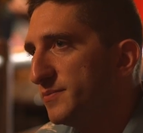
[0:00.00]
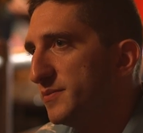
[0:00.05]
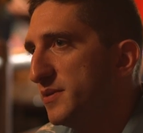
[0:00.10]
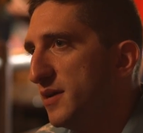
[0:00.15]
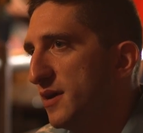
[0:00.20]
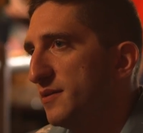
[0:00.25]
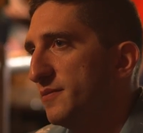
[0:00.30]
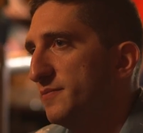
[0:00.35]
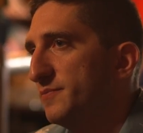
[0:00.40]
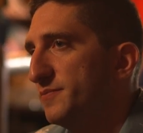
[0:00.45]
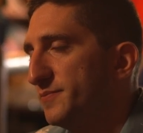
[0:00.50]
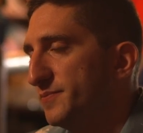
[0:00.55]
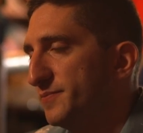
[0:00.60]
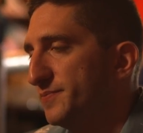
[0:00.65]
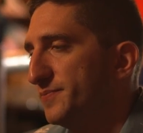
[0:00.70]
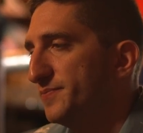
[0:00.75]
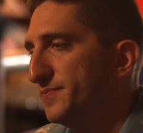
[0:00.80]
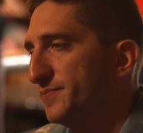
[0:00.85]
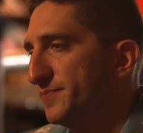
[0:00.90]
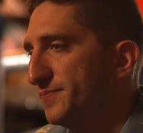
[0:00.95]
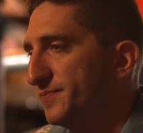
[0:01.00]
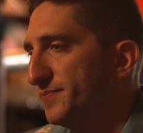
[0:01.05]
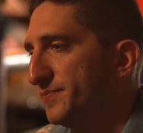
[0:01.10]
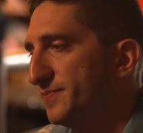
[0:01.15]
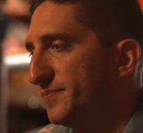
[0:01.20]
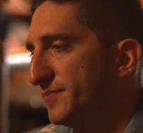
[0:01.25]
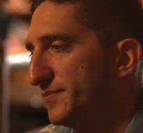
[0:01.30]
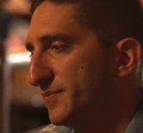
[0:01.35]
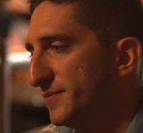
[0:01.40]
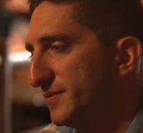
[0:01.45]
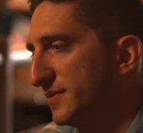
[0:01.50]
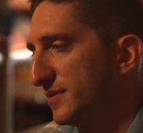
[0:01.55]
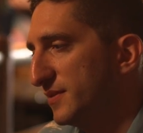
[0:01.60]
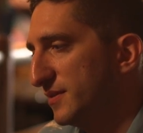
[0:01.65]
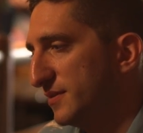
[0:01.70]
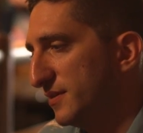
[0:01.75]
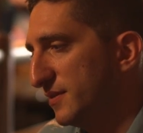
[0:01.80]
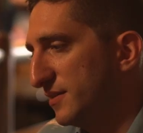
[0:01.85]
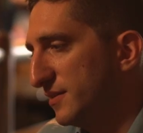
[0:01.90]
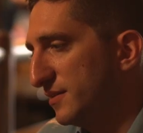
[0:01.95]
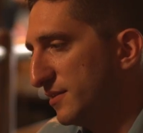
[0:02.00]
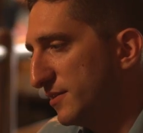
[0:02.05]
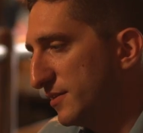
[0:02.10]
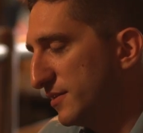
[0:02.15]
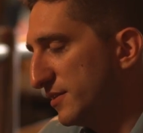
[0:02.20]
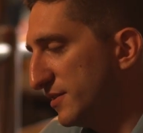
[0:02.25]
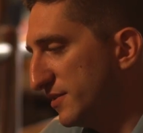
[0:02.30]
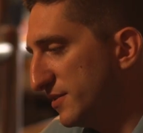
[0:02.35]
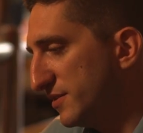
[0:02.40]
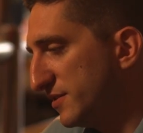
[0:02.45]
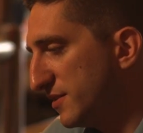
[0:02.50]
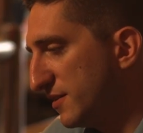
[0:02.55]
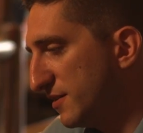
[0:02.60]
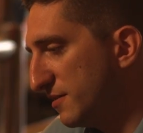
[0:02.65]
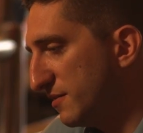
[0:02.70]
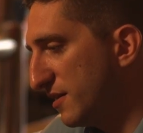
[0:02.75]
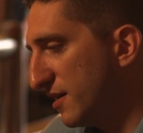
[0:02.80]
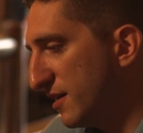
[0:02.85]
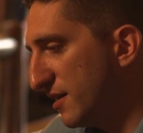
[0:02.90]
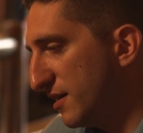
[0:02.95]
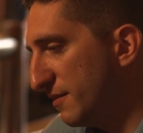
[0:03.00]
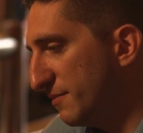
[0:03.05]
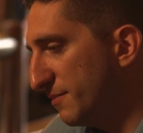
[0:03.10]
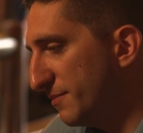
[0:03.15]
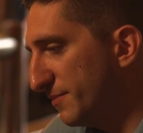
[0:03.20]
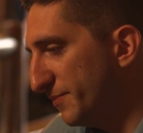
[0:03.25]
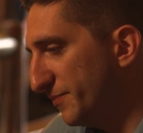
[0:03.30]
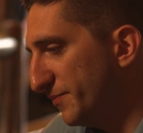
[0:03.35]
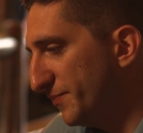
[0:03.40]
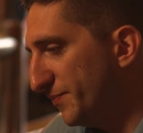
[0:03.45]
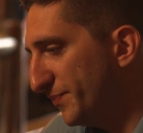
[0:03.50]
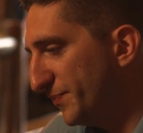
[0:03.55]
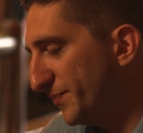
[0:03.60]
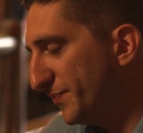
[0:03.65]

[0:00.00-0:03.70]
Yeah. Yeah. So, um. I need